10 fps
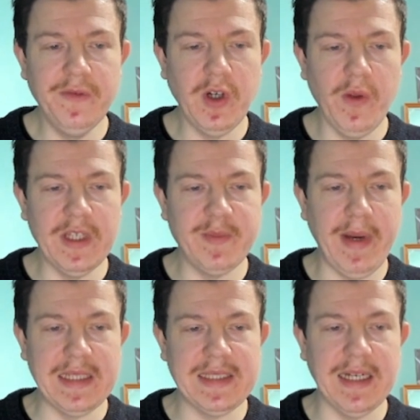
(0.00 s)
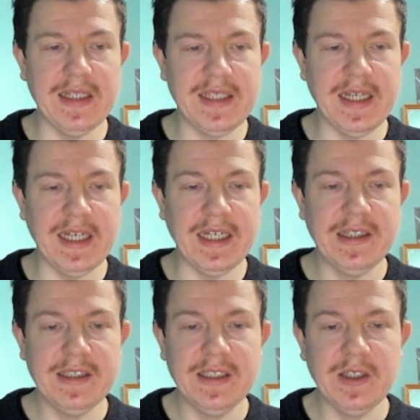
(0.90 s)
you've got these bestsellers here,
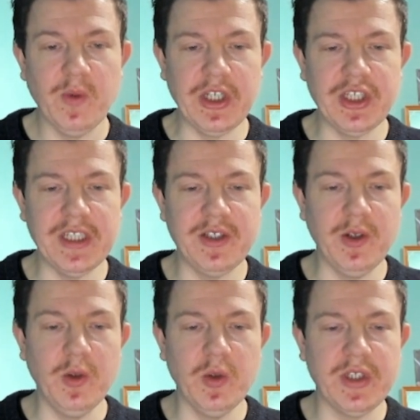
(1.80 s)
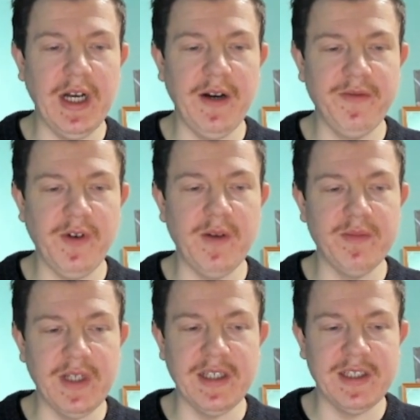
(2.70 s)
which is all stuff
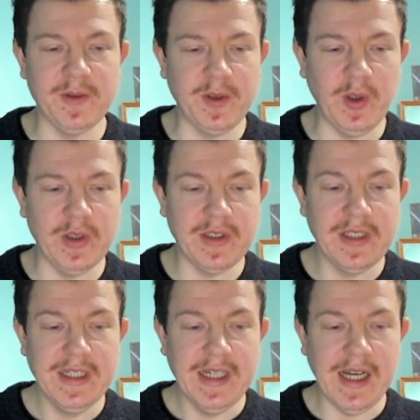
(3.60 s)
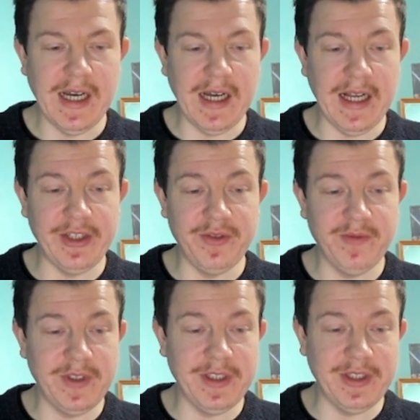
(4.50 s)
from Dusk Till Dawn,
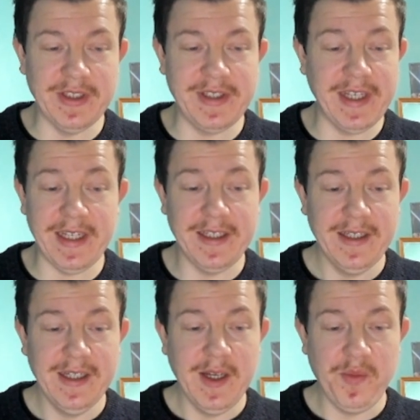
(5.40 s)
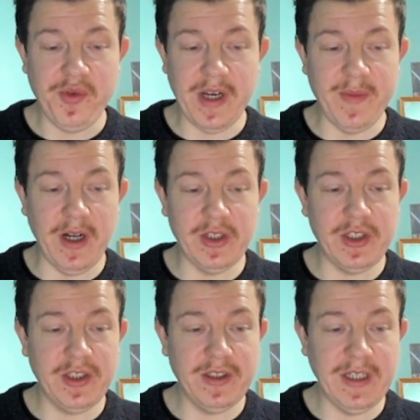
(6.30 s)
and you can see pretty
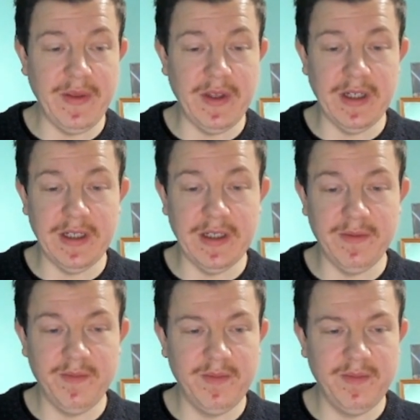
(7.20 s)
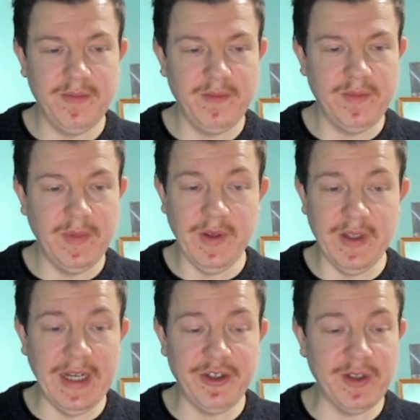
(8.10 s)
much in
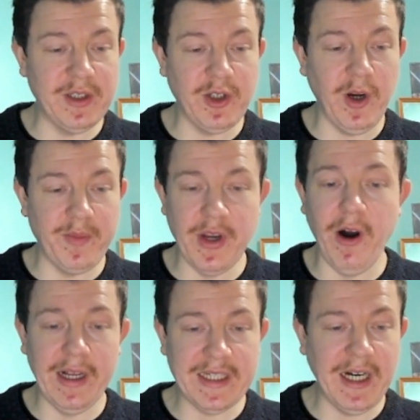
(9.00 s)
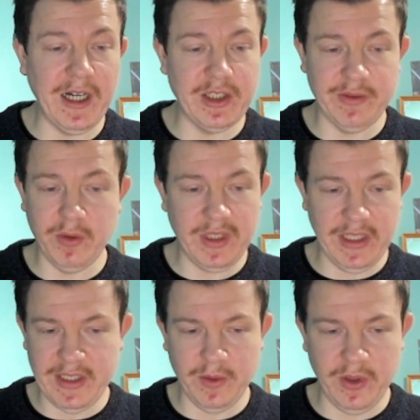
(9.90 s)
literally the top 9 cards are all
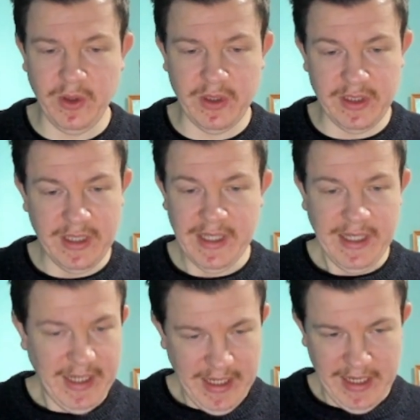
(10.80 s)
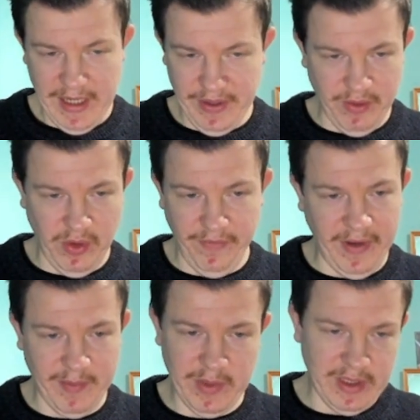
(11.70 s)
Dusk Till Dawn, and they're all the
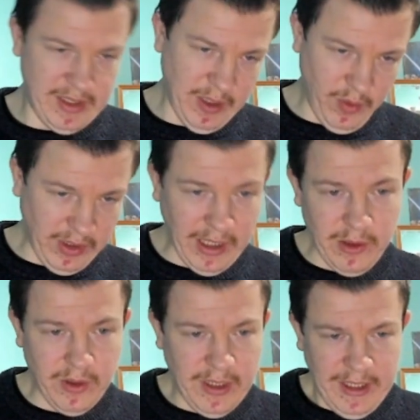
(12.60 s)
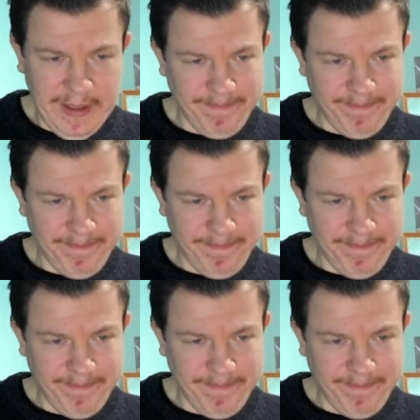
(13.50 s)
figments. So we'll go